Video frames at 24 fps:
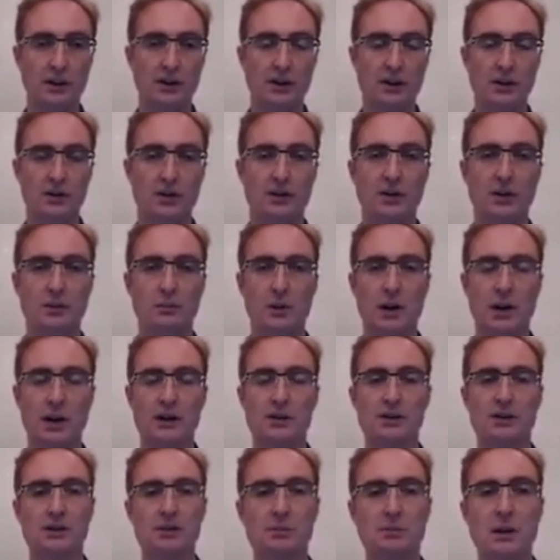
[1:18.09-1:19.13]
that the
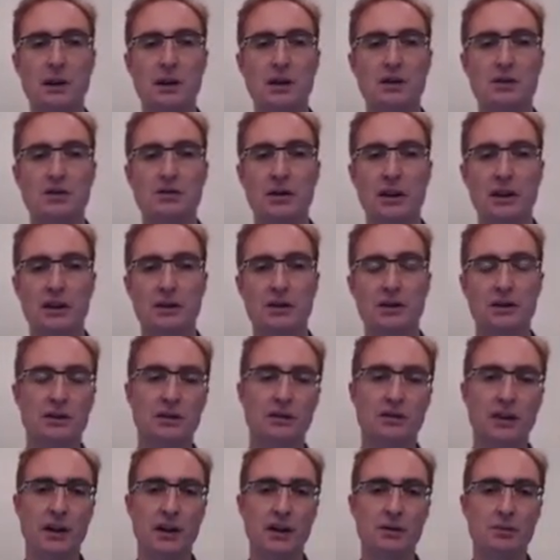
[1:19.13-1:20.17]
browser's been instructed to
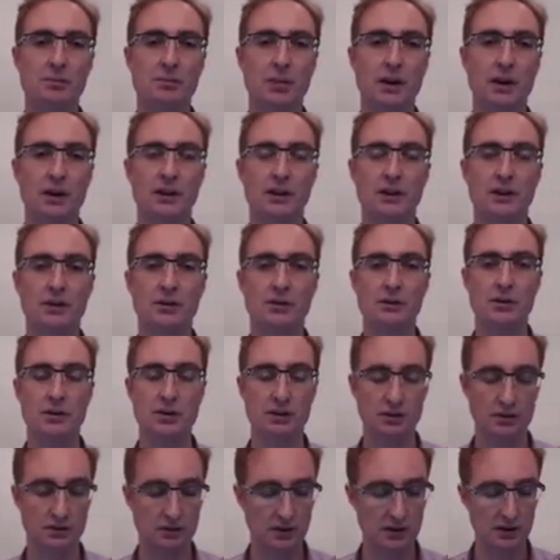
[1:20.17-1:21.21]
fetch by the
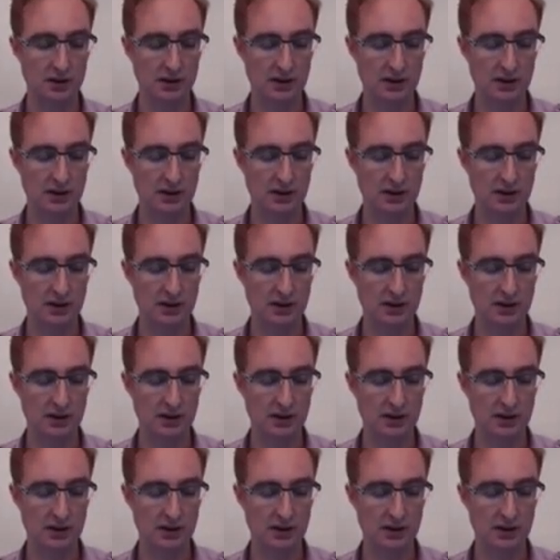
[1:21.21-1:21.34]
user,